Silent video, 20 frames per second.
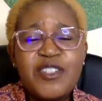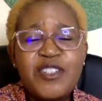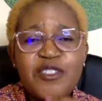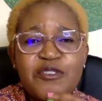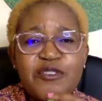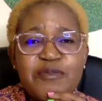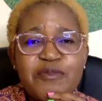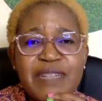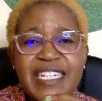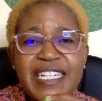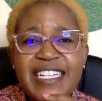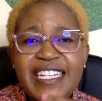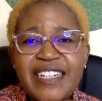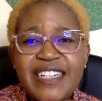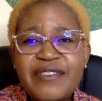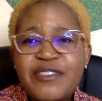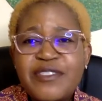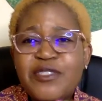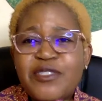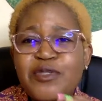of my
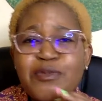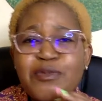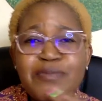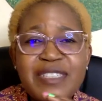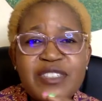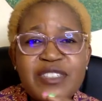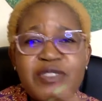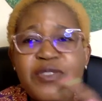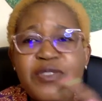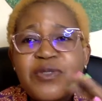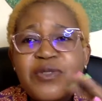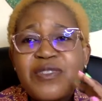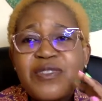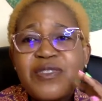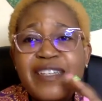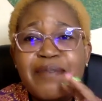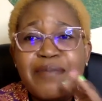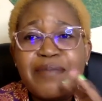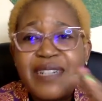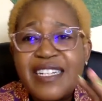life. You'll be so
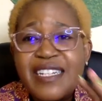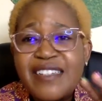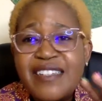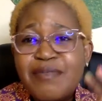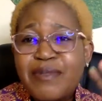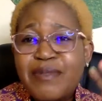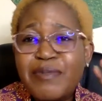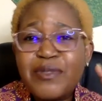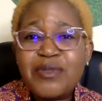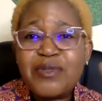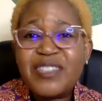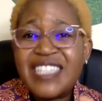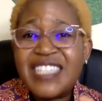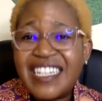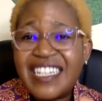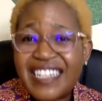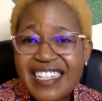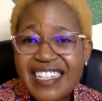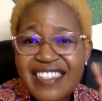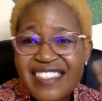surprised. People won't
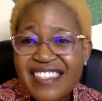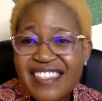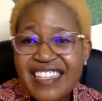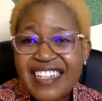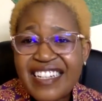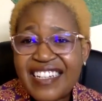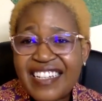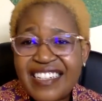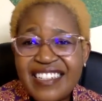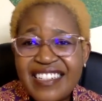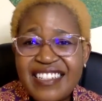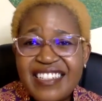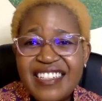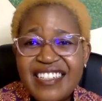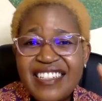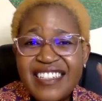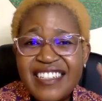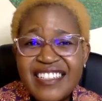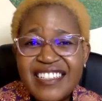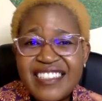understand.
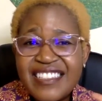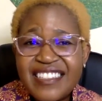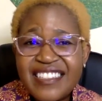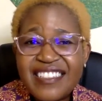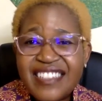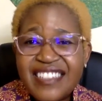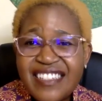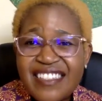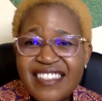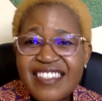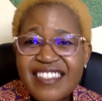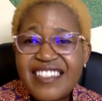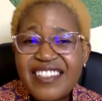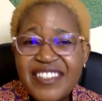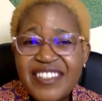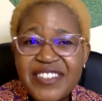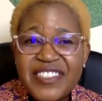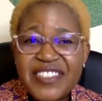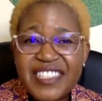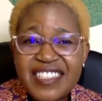They'll just say
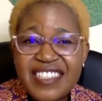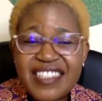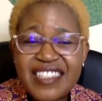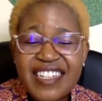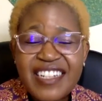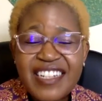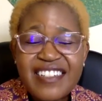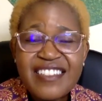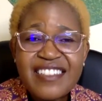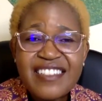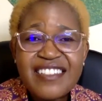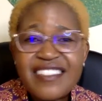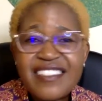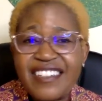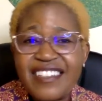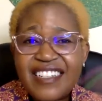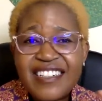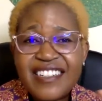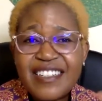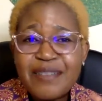you're on drugs. It's
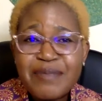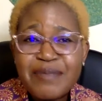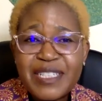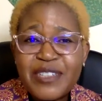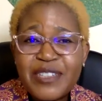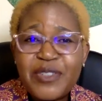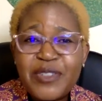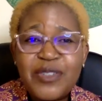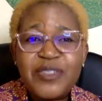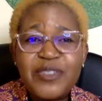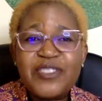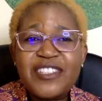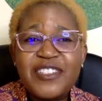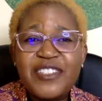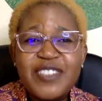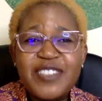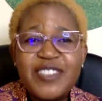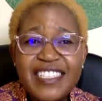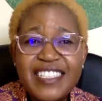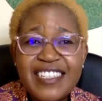rather being called you're
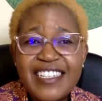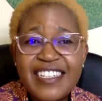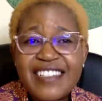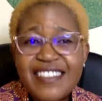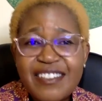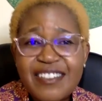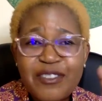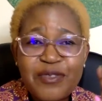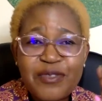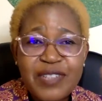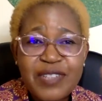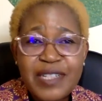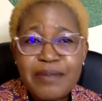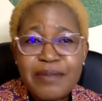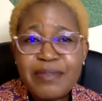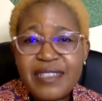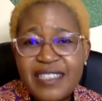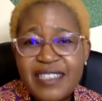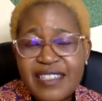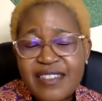on drugs of
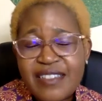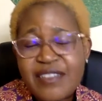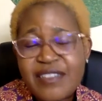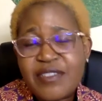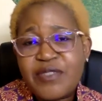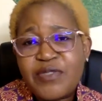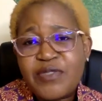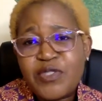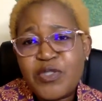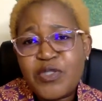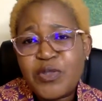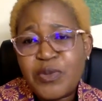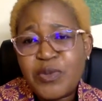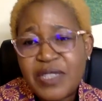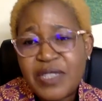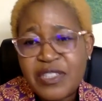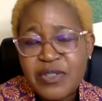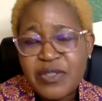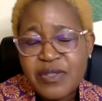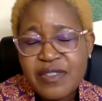happiness, of
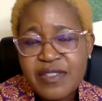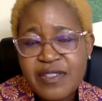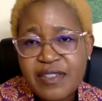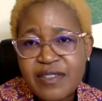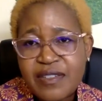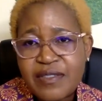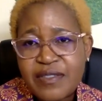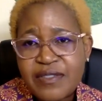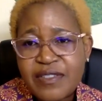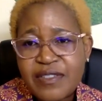knowing yourself.